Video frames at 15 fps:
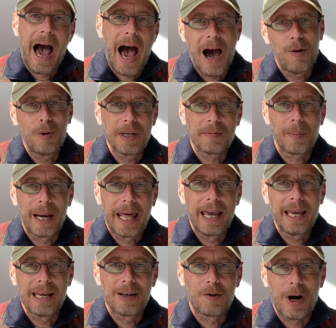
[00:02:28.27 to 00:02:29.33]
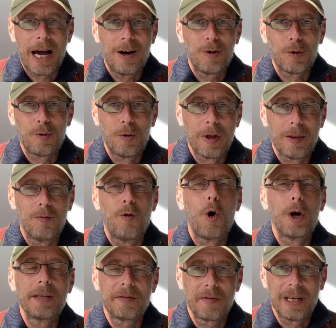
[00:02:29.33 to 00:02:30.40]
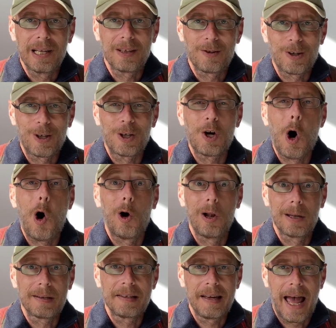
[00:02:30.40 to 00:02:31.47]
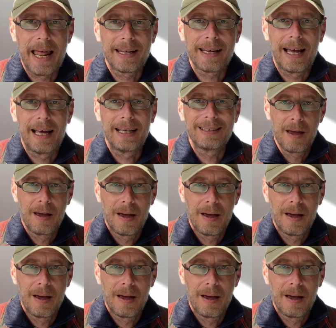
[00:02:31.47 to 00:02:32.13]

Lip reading: I was playing around with a voice filter called Santa.